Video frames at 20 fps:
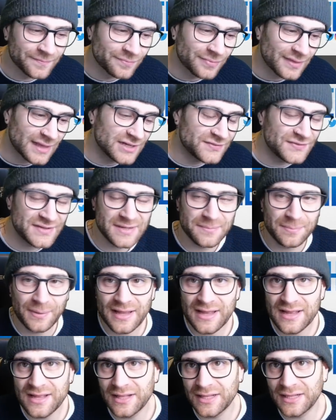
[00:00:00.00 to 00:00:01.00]
and if he can
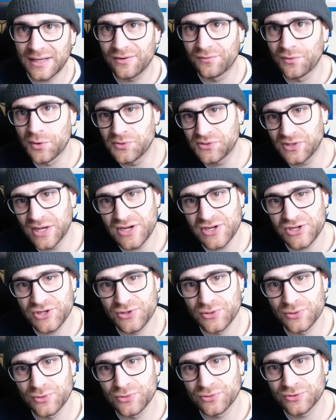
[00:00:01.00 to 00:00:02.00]
play like a
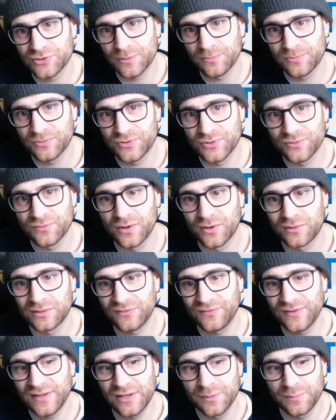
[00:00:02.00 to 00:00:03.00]
rotational substitute role, I
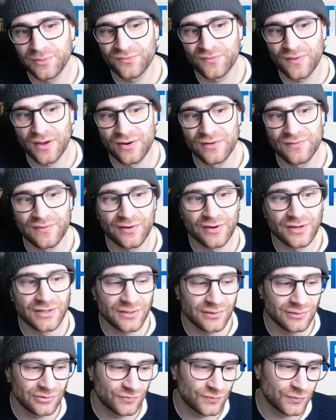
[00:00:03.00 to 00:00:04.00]
think he'd be very, very
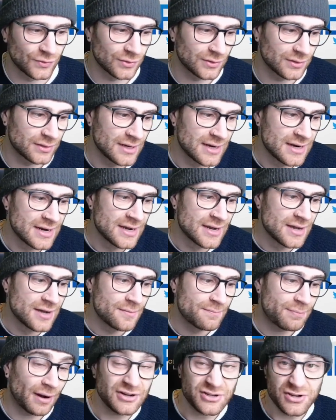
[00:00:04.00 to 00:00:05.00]
useful.
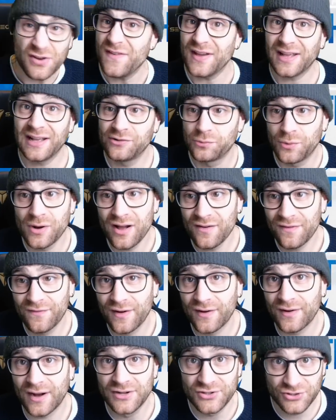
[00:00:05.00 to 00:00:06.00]
But I do think he's worth,
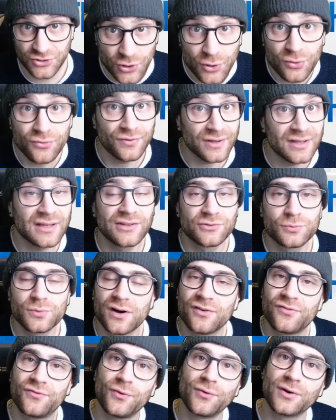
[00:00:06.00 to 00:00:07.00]
I do think he's
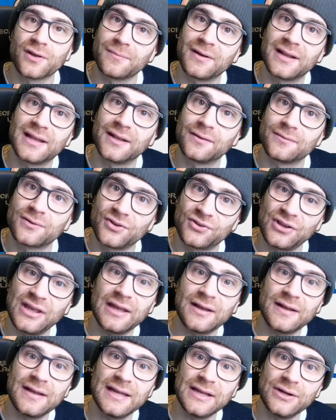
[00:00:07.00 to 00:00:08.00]
worth 40 million because
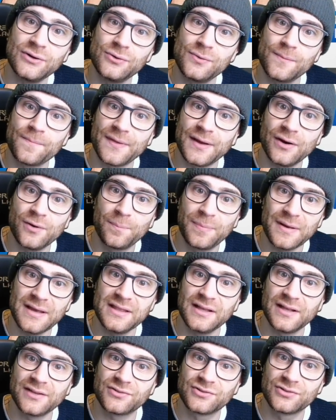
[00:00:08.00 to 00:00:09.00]
he, he'll, he'll be
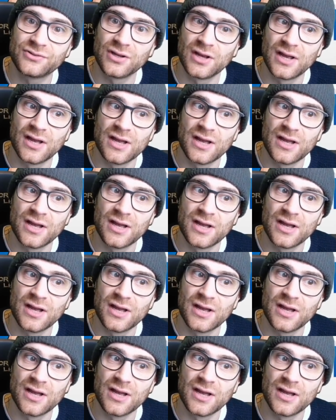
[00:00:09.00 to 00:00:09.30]
this